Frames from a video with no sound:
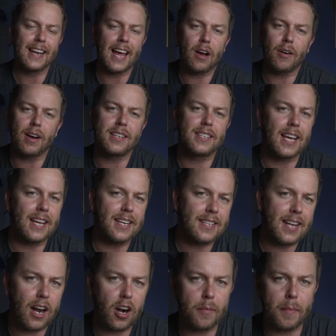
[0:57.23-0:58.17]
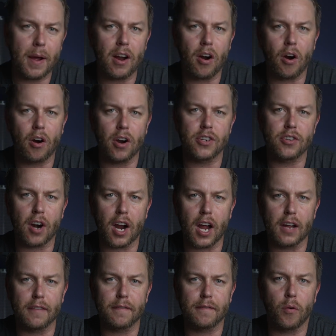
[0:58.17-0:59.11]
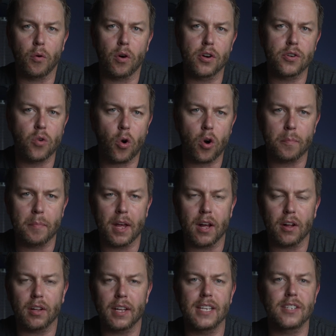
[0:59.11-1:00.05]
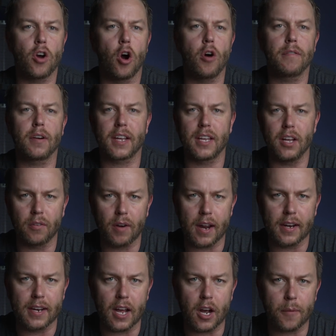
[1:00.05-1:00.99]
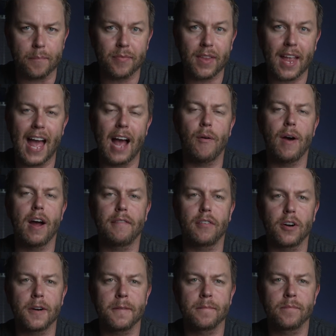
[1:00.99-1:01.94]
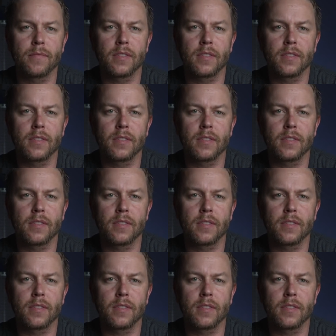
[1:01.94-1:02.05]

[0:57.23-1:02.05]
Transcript: Now, a 10 terabyte hard drive for a doorbell is overkill right now. However,